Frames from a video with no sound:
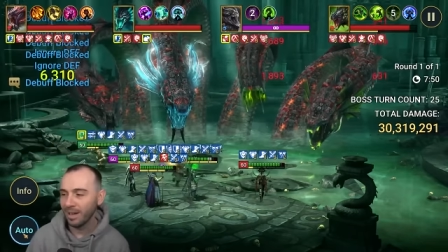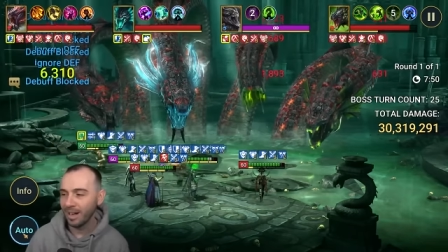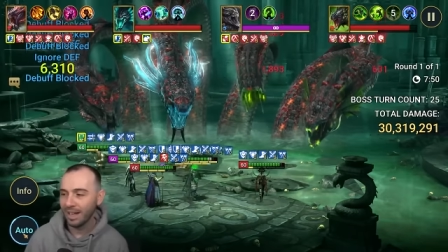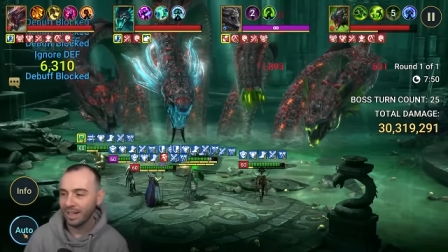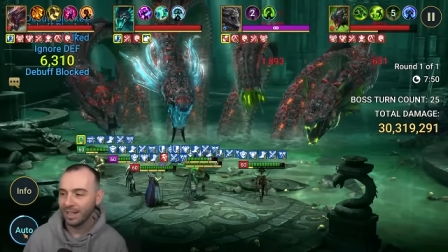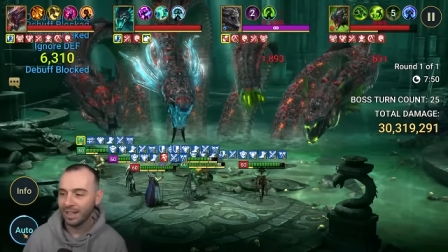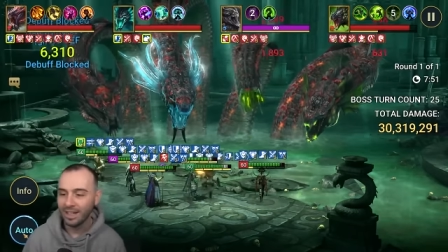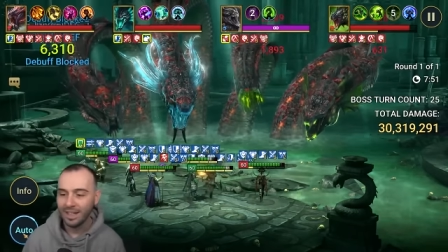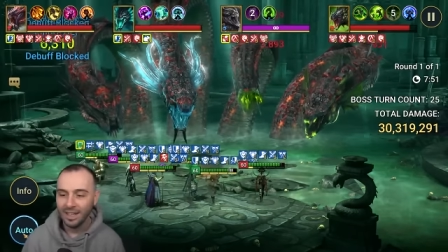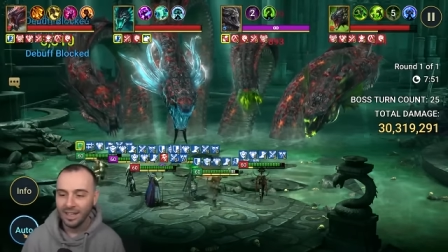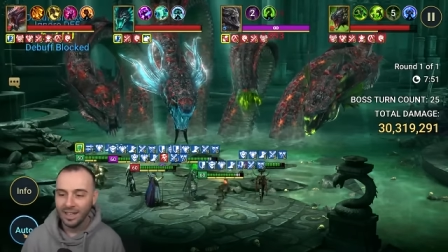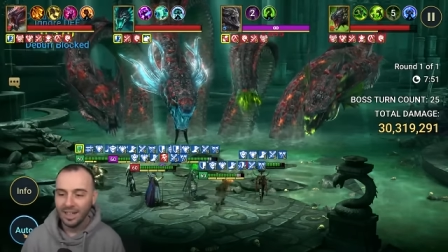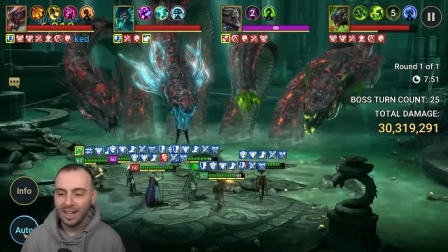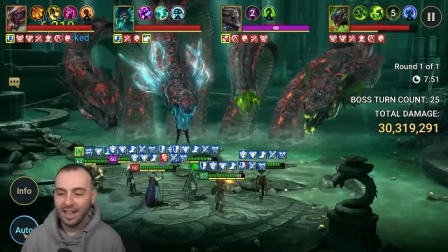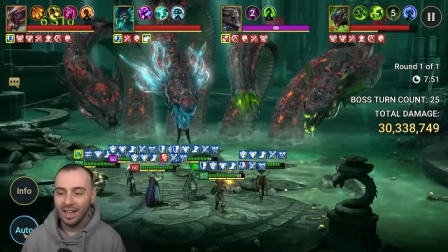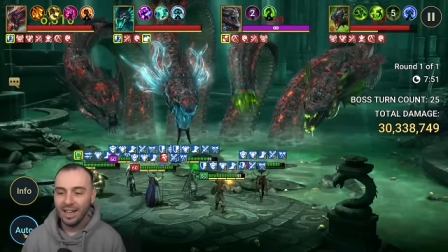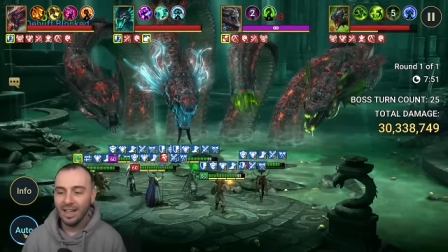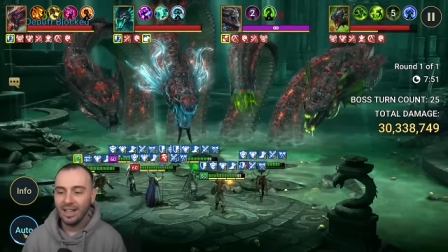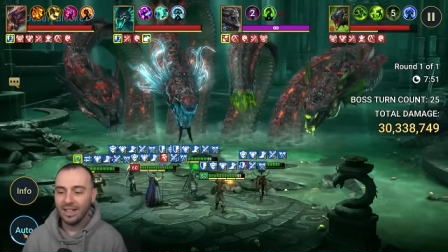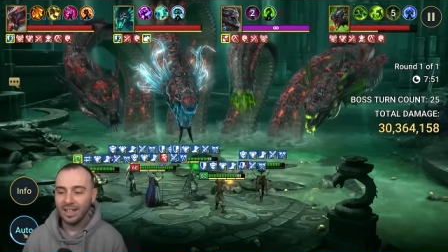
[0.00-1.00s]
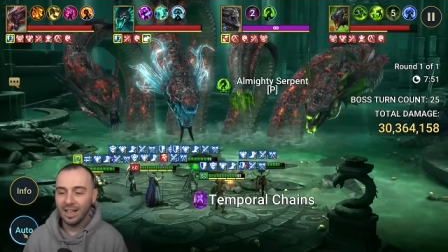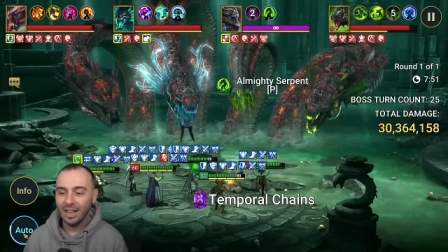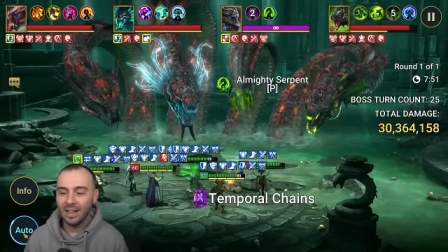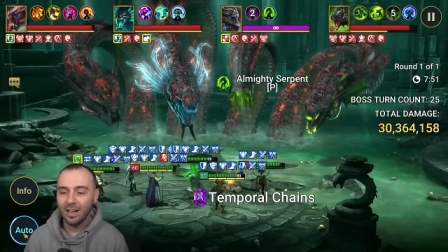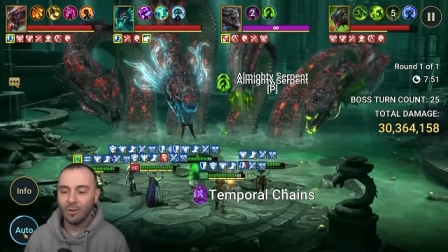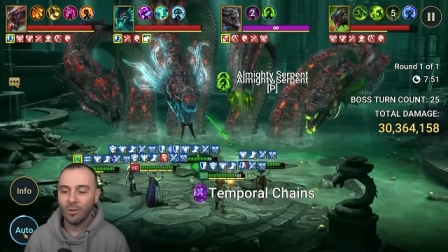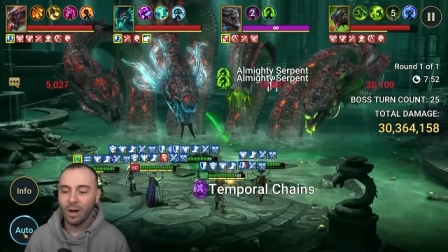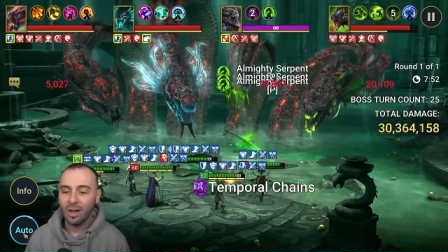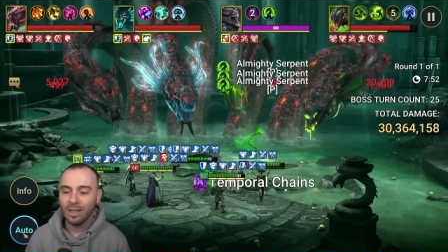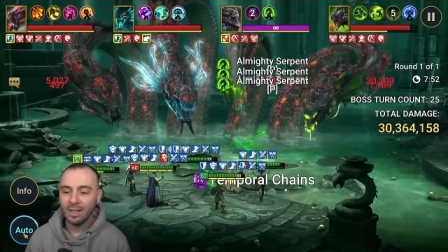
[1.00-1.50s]
Like, it
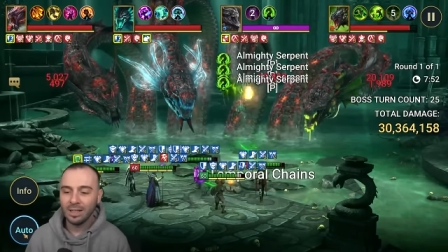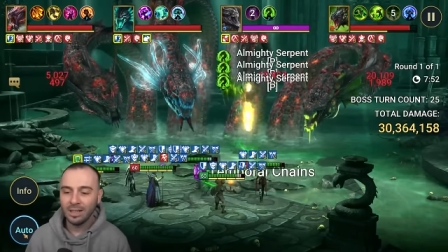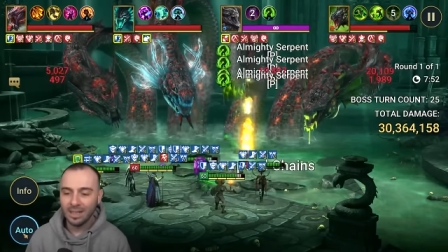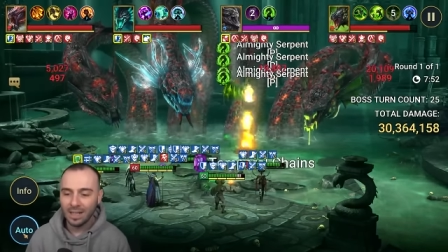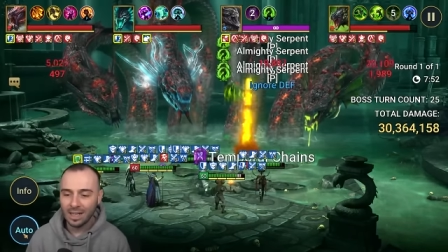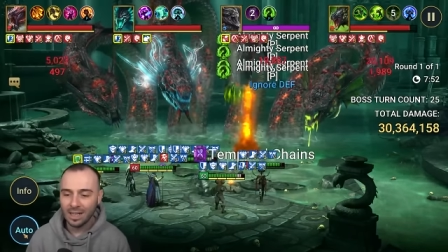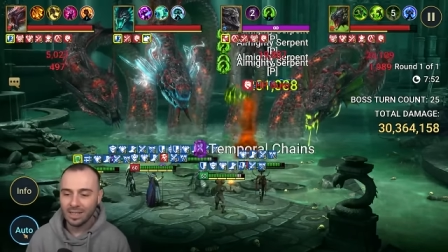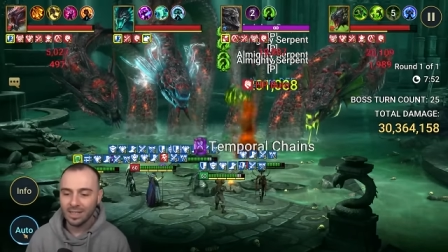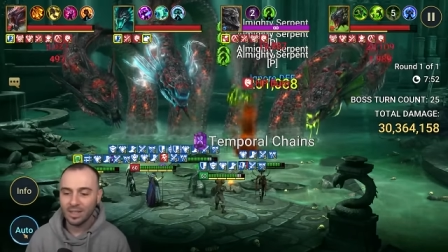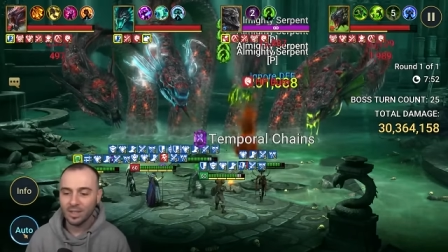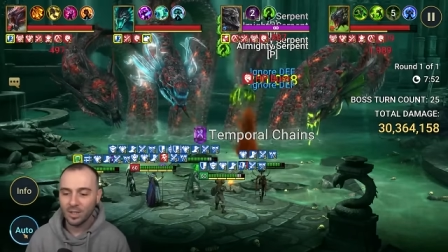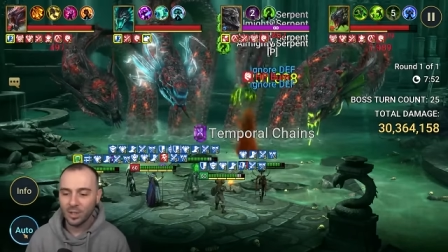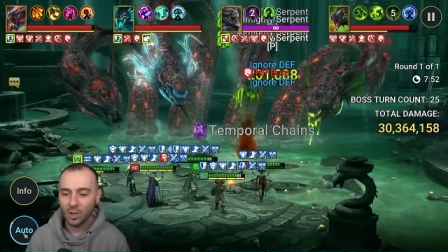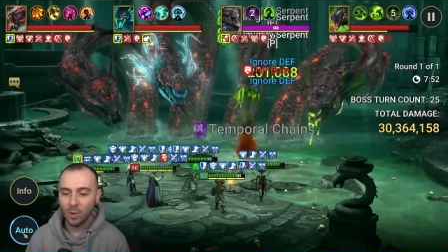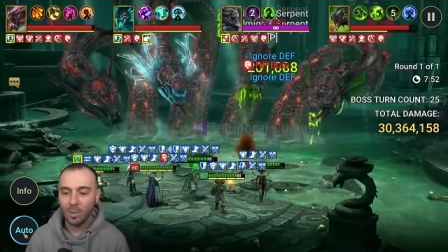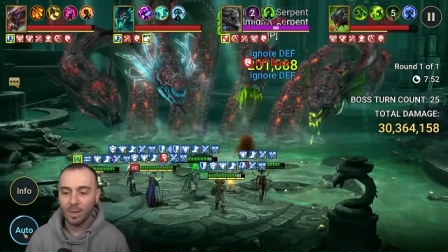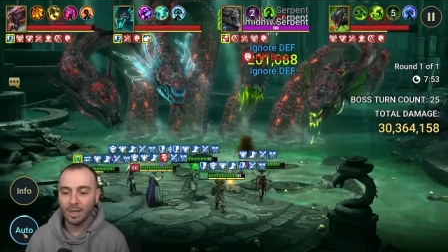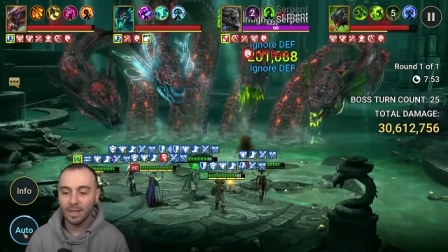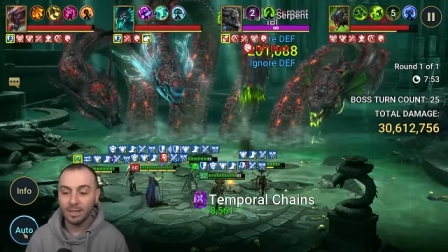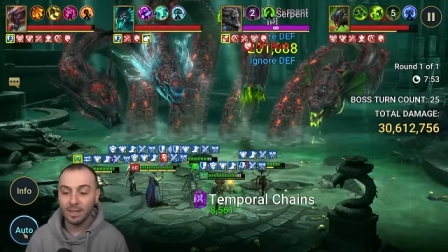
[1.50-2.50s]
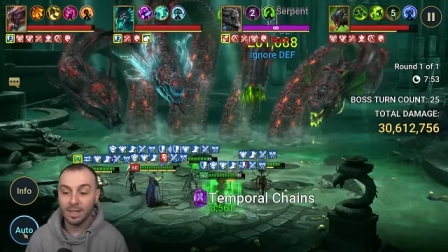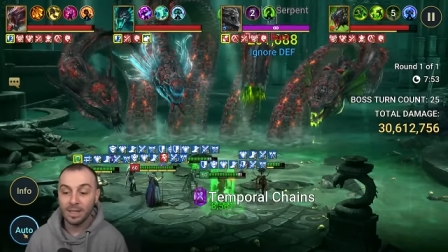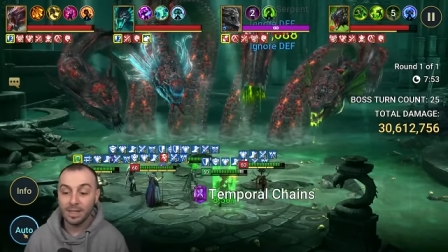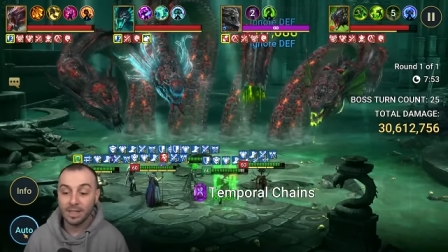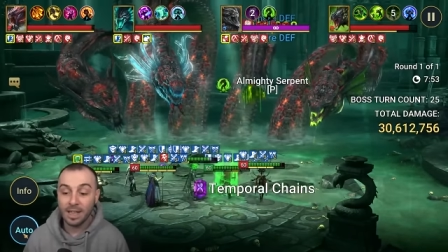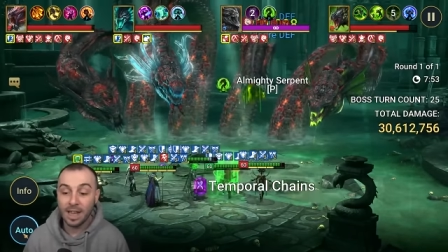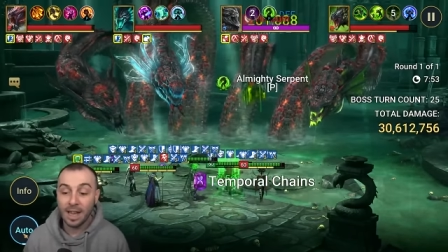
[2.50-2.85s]
already does so many things.